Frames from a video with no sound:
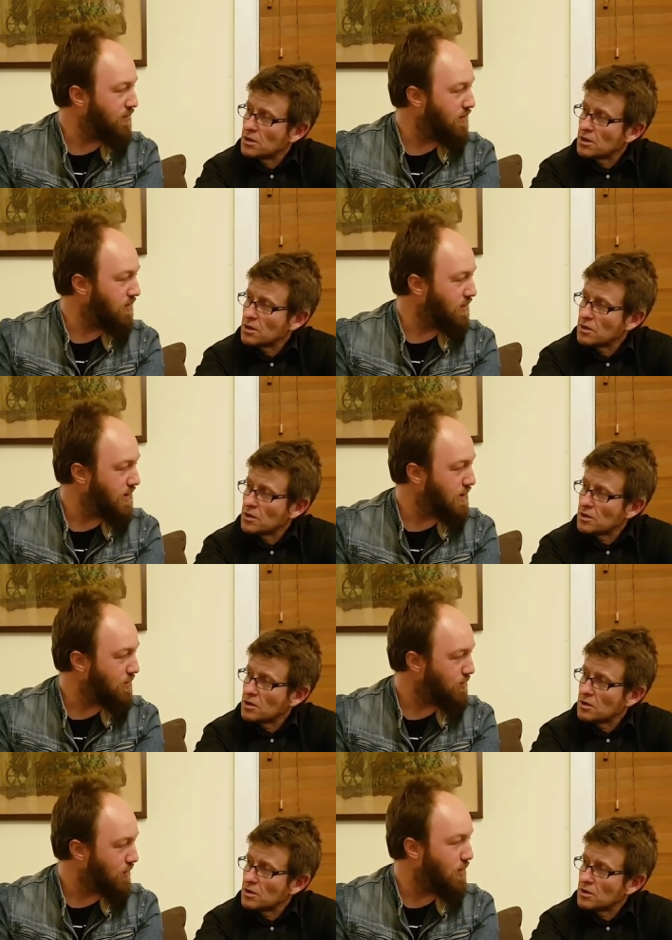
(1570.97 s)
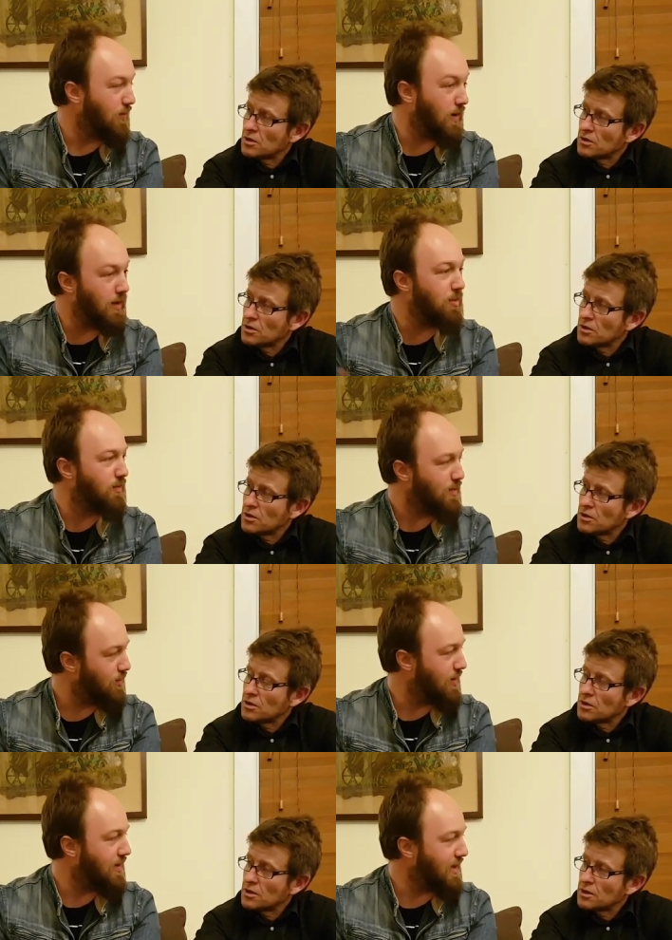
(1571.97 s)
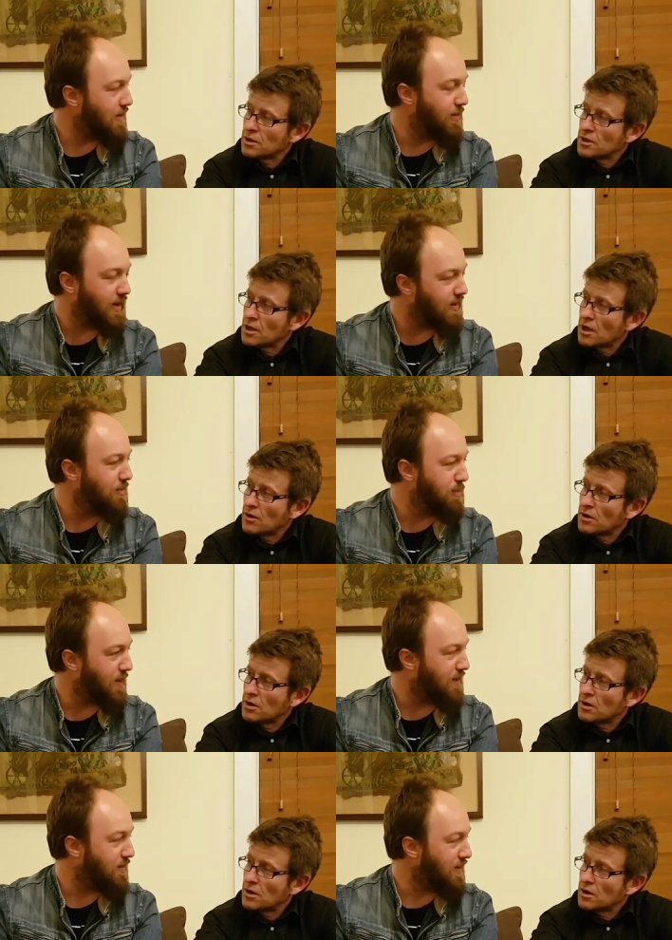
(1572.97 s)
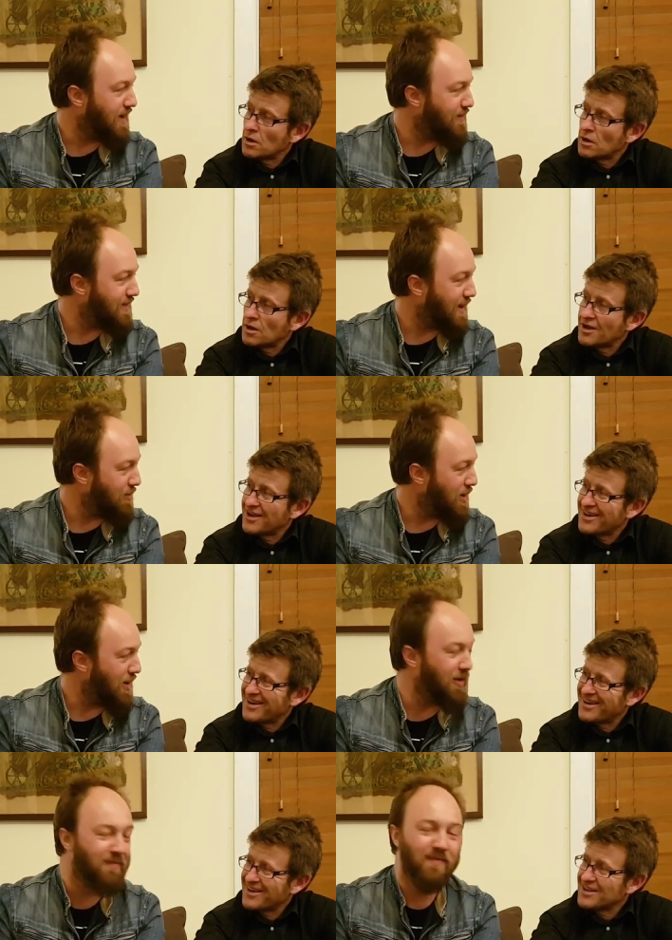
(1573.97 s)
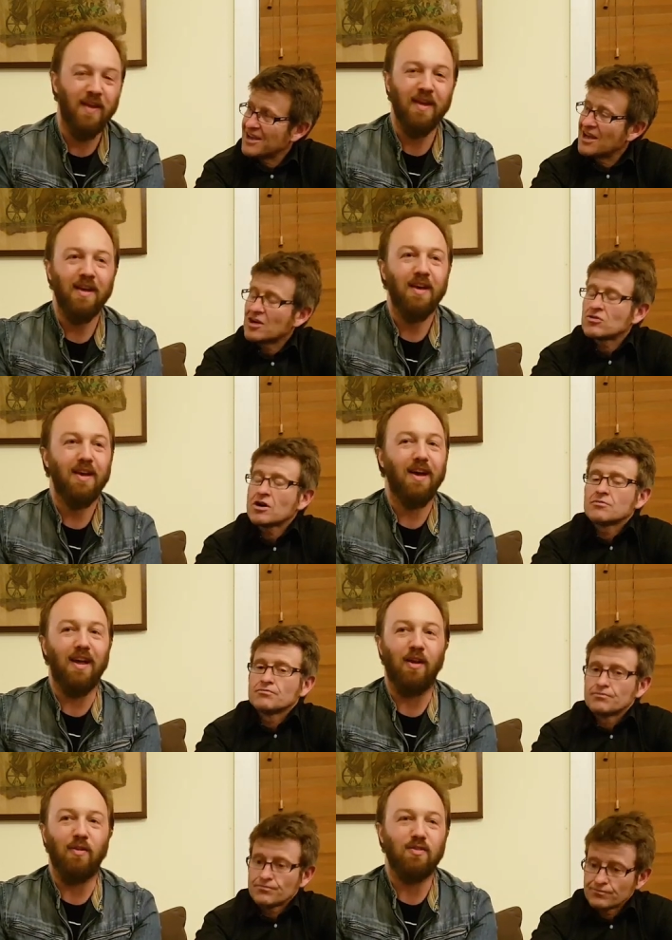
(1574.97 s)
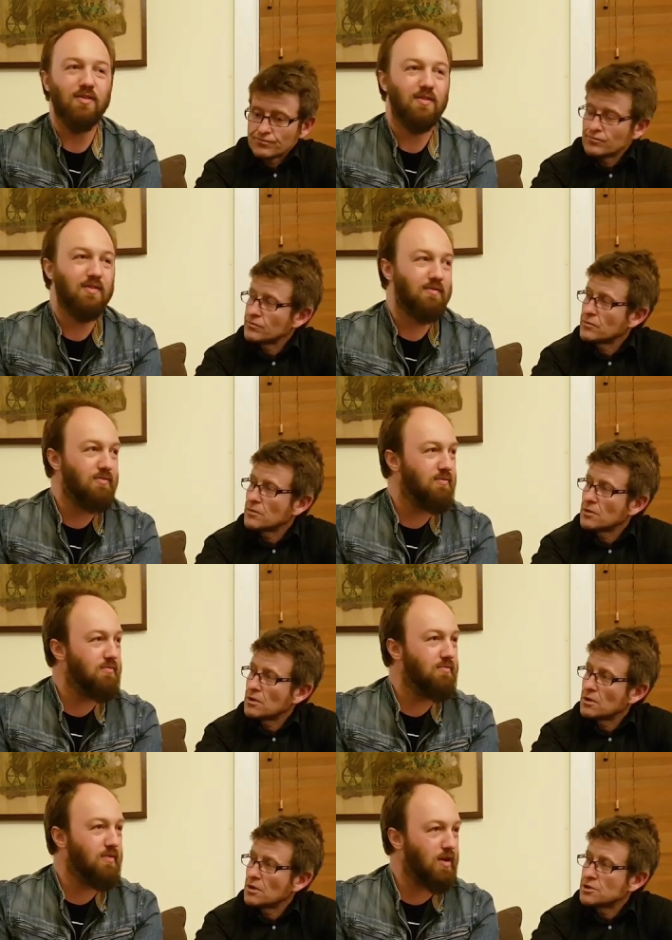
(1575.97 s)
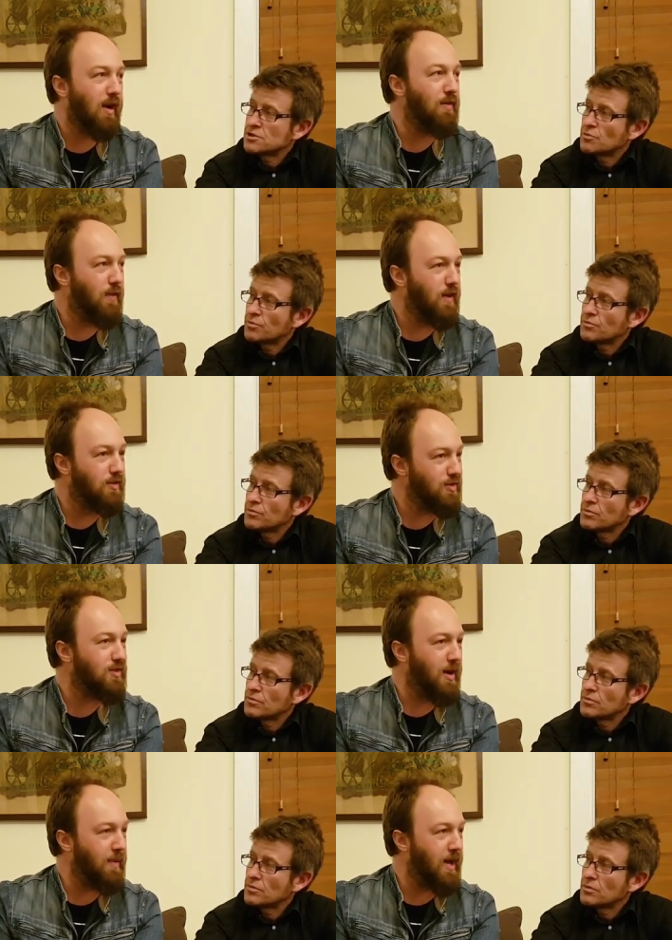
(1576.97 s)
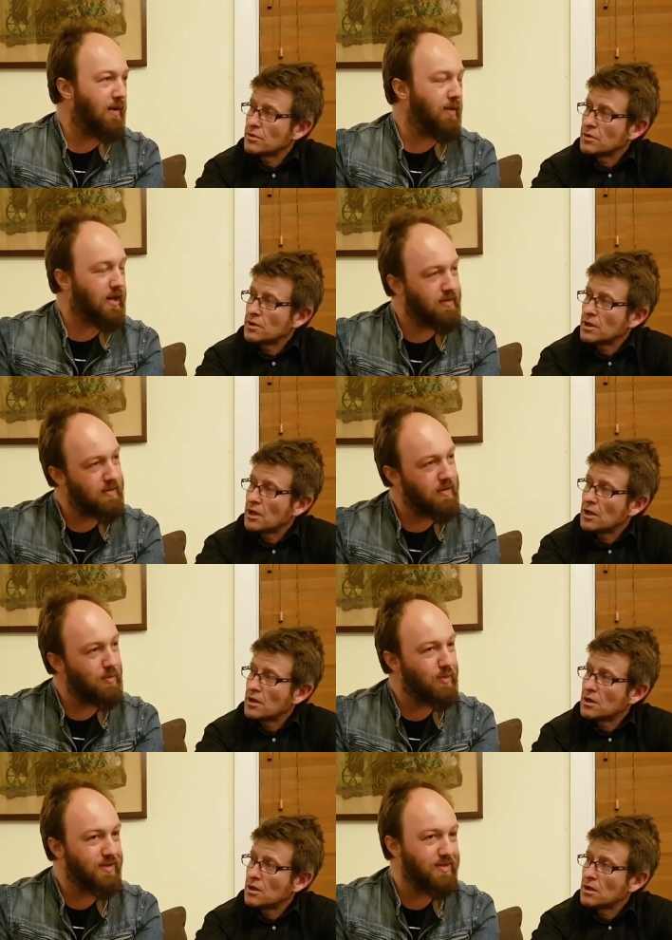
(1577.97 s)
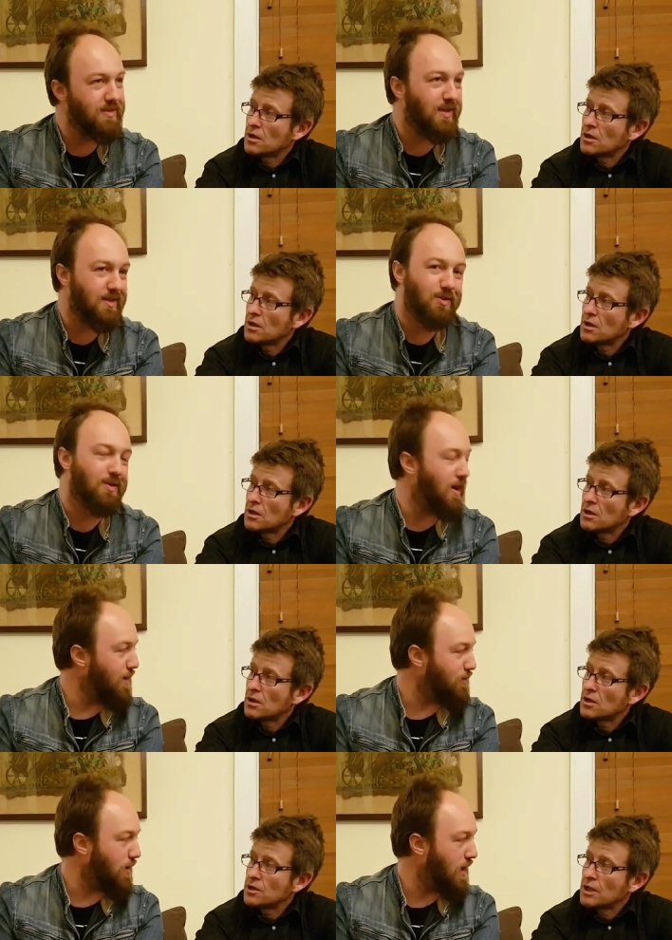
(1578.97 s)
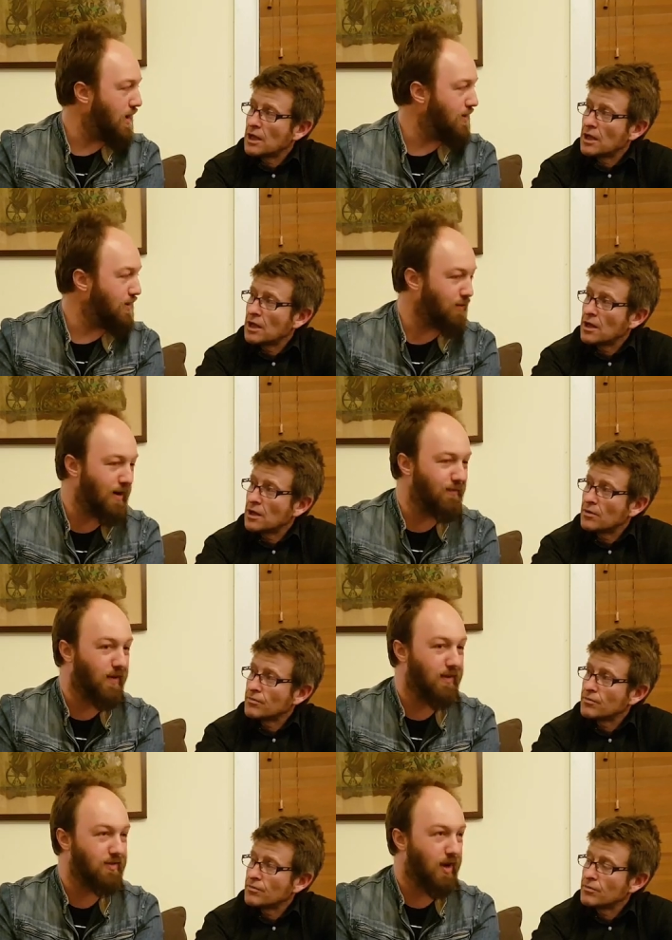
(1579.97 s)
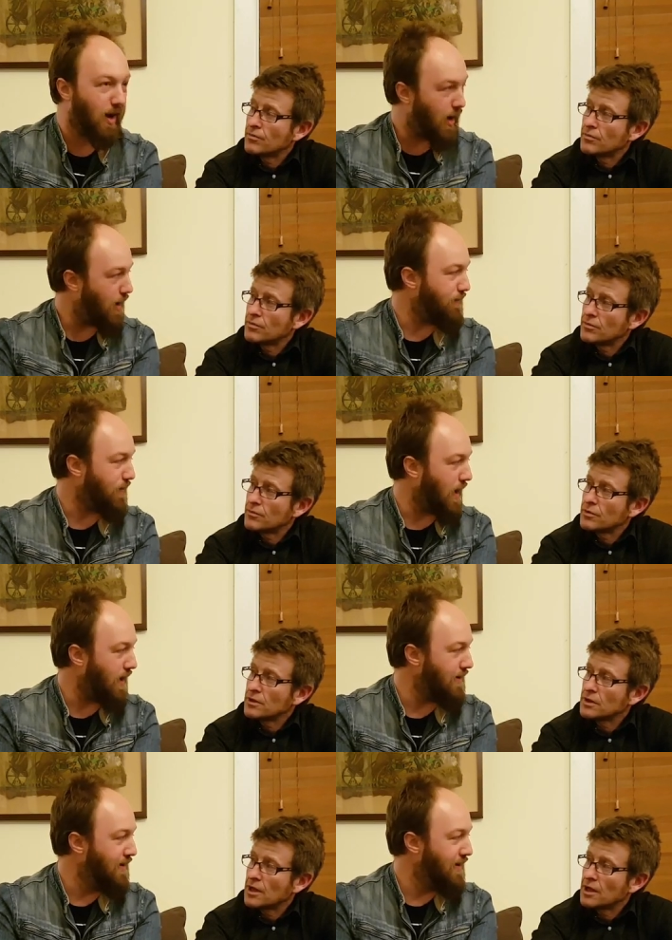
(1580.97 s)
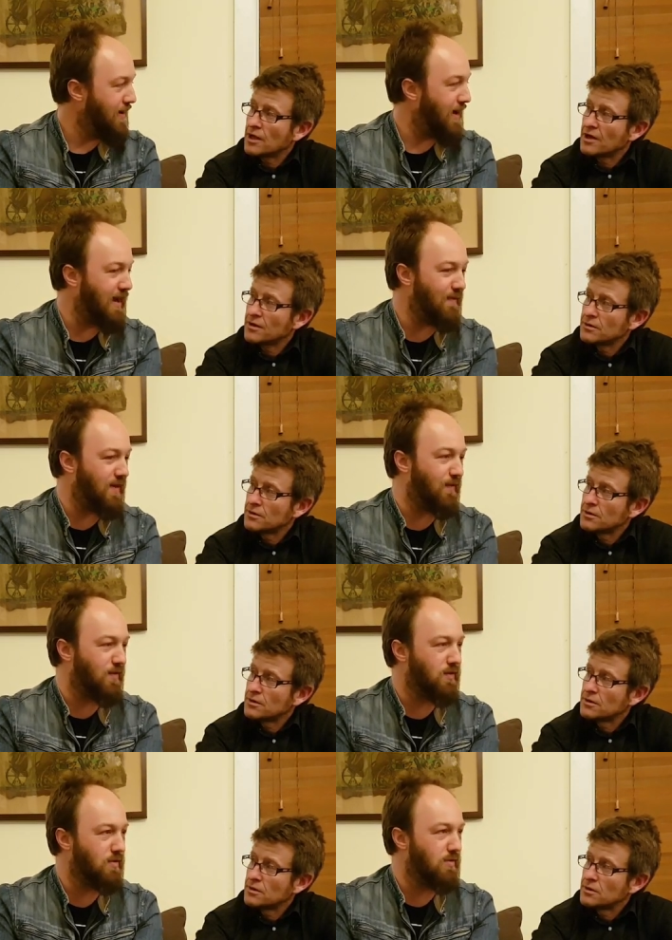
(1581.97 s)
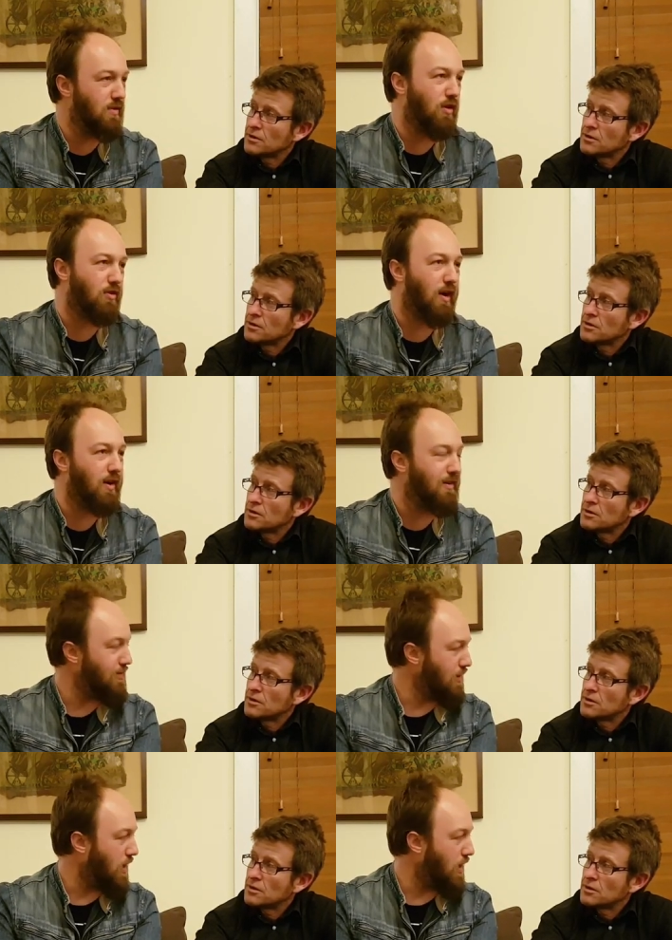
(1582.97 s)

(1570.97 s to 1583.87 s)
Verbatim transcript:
Speaker 1: for a year or so. Then he moved to Sydney, and I'm like, oh bugger, I'm going to have to get my own. Yeah, great. And I was, the Grainfather just come out, and I'm like, oh, well, this is like $2,500. Yeah. And the Grainfather's half that. Yeah. And even if it's not great and doesn't